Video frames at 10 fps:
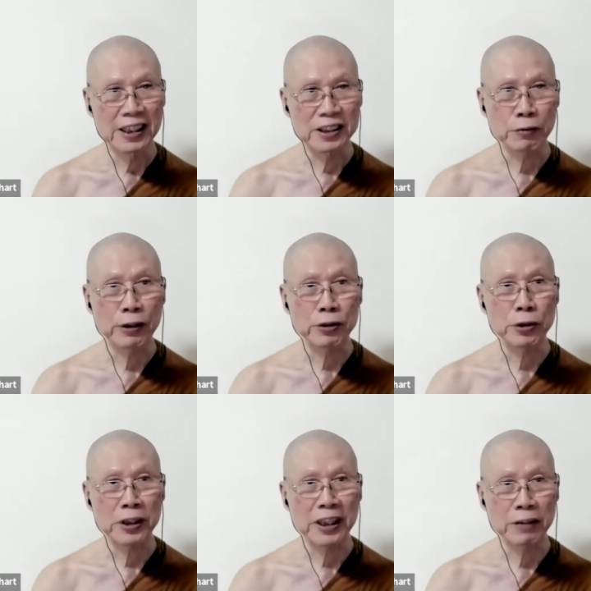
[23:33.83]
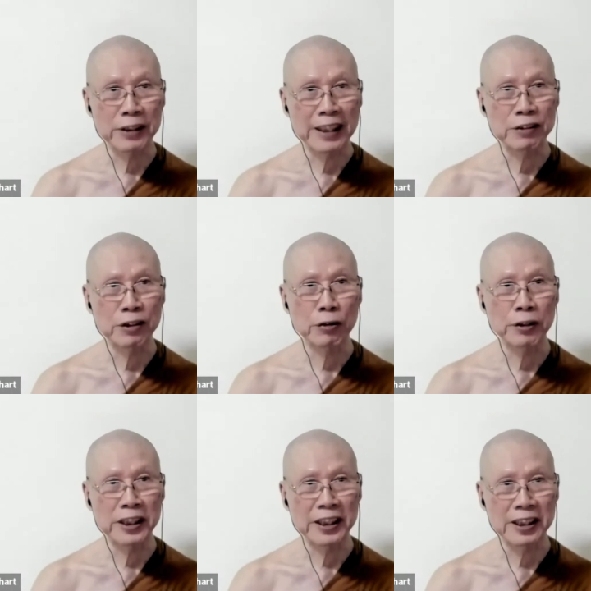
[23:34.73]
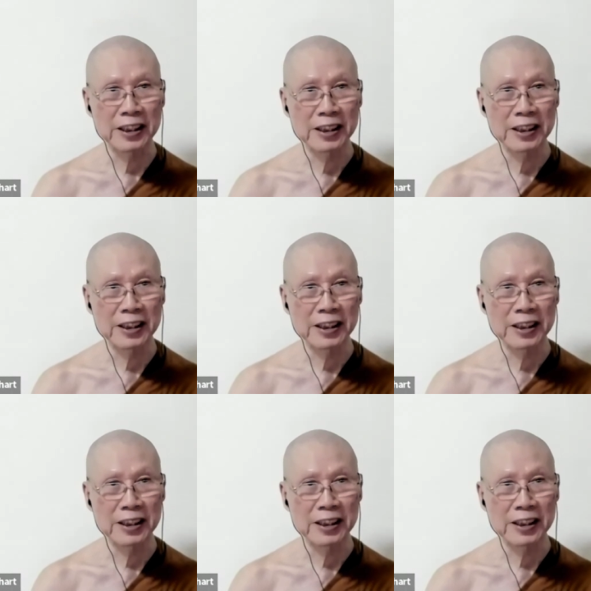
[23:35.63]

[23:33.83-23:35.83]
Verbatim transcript: It's real dukkha without knowing it.